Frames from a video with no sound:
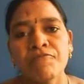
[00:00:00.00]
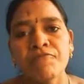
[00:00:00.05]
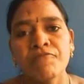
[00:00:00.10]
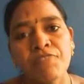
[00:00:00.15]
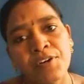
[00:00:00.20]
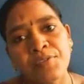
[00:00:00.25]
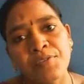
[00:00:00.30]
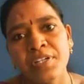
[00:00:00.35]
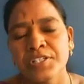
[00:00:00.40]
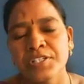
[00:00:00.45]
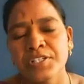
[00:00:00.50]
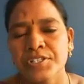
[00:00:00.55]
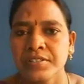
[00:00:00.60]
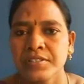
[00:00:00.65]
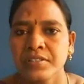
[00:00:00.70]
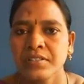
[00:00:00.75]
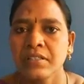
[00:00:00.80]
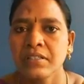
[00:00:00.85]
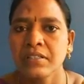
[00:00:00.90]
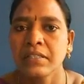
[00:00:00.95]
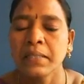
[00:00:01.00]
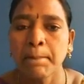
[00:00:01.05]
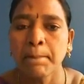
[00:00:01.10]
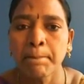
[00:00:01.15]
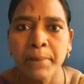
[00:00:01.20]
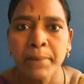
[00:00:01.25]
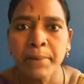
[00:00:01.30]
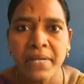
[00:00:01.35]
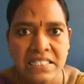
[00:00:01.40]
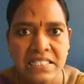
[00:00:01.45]
foundation, the
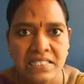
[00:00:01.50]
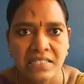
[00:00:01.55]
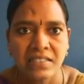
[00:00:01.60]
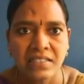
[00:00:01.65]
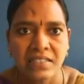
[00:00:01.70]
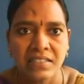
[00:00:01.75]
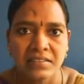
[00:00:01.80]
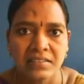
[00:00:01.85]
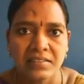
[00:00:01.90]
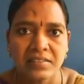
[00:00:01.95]
basic.